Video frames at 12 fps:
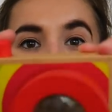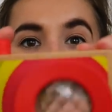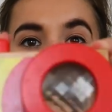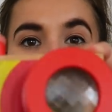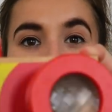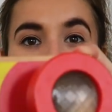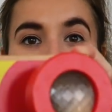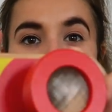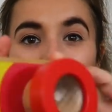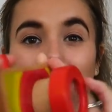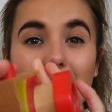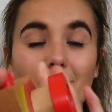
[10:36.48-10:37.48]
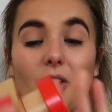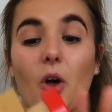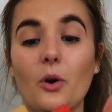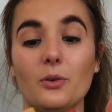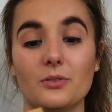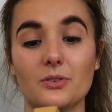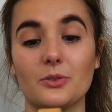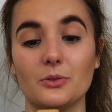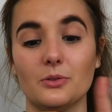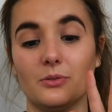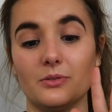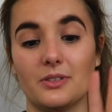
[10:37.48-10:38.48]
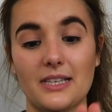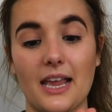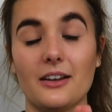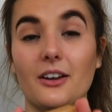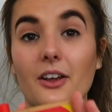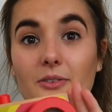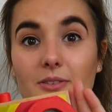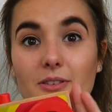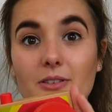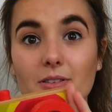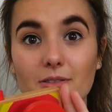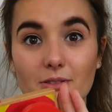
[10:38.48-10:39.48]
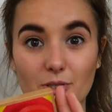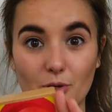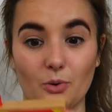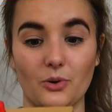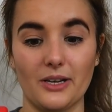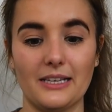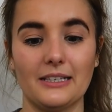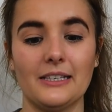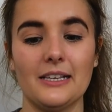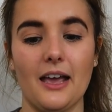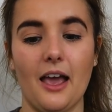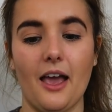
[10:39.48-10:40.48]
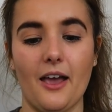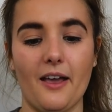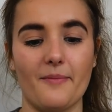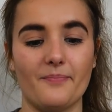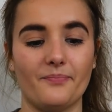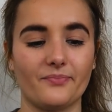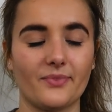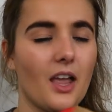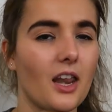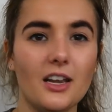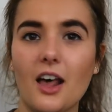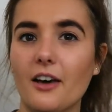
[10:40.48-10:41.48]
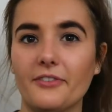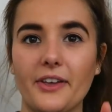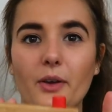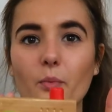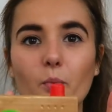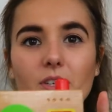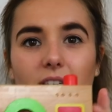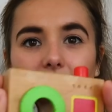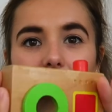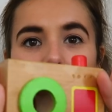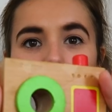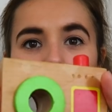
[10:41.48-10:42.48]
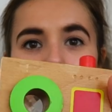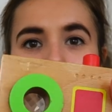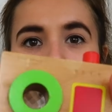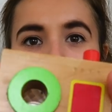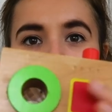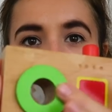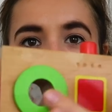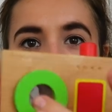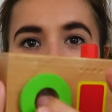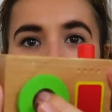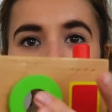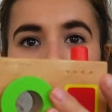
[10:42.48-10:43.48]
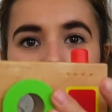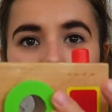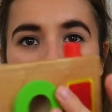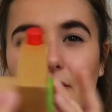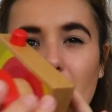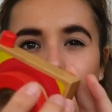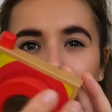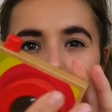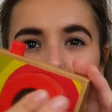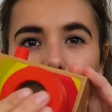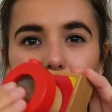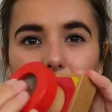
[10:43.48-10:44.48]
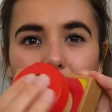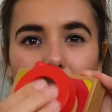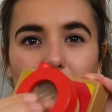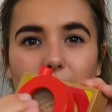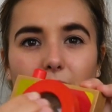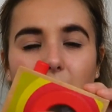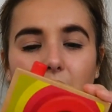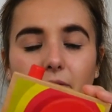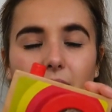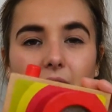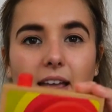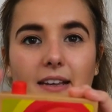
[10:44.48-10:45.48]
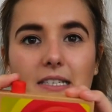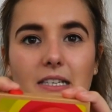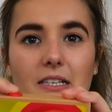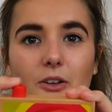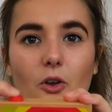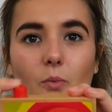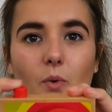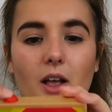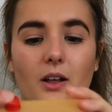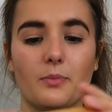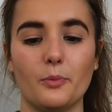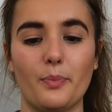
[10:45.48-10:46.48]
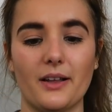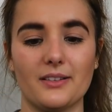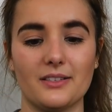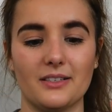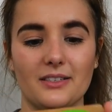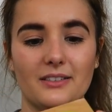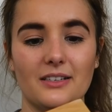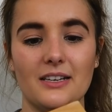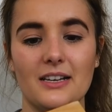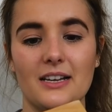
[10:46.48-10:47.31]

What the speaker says: So this is an old school Say No's toy. Love it. Wooden camera. It's got a little kaleidoscope style, like, fly effect. Got a workable button.